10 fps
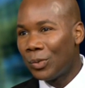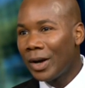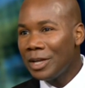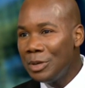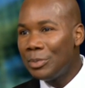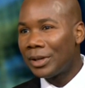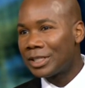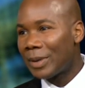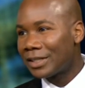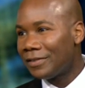What can people
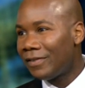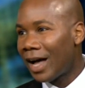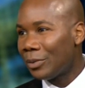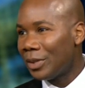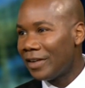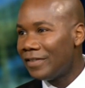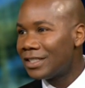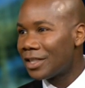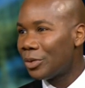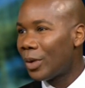expect to find when they
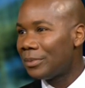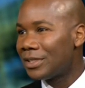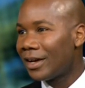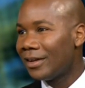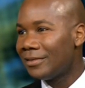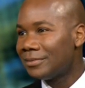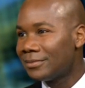visit the website?